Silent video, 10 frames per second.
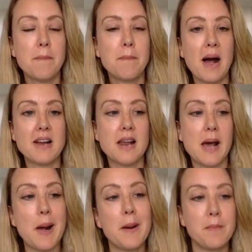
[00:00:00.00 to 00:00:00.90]
But
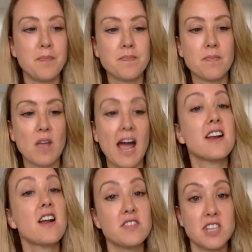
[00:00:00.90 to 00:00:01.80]
and
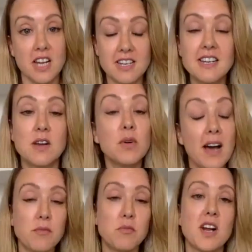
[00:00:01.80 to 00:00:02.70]
I've done it. Well,
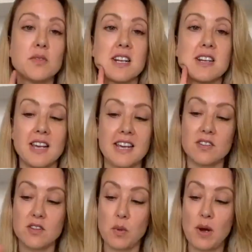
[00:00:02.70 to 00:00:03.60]
and what I was going to say is
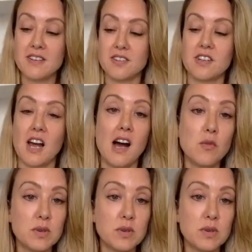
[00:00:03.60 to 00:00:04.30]
the way to start,